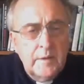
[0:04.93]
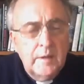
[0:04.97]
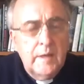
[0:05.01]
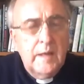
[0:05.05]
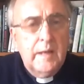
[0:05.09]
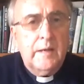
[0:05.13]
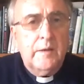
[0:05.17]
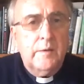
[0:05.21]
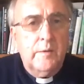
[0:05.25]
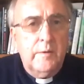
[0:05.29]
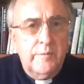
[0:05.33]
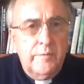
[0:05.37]

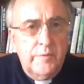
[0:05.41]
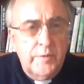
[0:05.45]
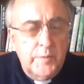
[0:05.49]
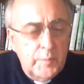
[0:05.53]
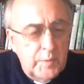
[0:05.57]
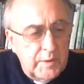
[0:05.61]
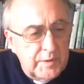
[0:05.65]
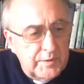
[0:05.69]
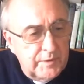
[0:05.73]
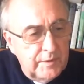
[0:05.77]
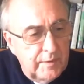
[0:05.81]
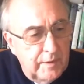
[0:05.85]
Hello
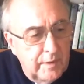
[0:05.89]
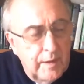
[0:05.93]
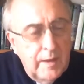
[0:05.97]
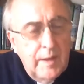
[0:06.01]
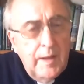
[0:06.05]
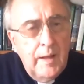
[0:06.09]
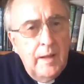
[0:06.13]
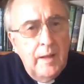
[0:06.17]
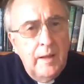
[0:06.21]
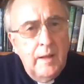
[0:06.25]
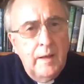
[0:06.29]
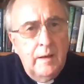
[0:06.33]
everyone,
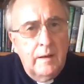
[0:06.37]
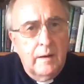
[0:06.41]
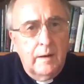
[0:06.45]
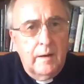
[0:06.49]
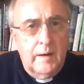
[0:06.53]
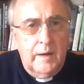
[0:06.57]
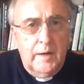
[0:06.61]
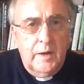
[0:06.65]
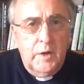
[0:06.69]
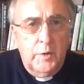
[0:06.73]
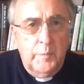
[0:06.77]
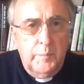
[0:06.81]
I
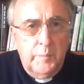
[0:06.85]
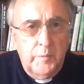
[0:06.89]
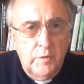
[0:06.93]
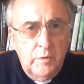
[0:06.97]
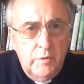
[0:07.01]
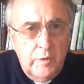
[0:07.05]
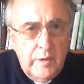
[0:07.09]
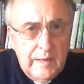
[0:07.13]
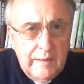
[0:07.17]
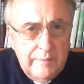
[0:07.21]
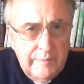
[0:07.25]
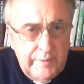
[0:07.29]
hope
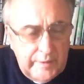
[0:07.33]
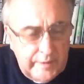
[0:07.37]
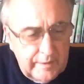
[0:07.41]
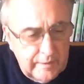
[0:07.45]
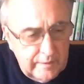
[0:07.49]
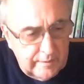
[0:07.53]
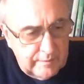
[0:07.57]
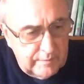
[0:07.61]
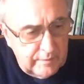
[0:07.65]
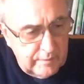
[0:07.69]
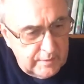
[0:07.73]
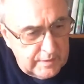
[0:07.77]
you're having
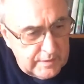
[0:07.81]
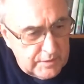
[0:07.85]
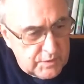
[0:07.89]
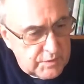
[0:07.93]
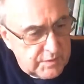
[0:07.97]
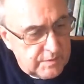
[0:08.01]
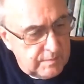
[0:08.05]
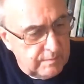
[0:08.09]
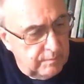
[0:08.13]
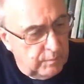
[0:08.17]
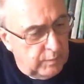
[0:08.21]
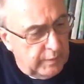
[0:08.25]
a
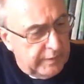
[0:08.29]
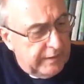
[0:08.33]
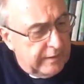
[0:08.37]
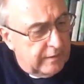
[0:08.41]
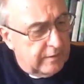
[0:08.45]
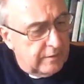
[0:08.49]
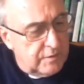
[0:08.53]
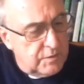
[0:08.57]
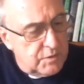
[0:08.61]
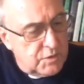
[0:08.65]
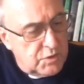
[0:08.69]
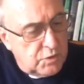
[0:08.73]
nice week
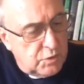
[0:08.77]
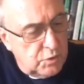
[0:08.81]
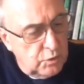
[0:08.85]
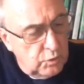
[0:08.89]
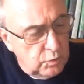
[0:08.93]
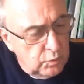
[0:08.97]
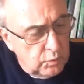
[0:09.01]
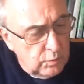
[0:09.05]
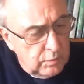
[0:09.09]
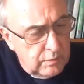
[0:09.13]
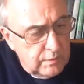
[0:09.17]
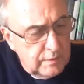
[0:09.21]
at
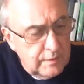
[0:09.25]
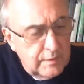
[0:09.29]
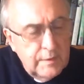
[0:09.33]
school.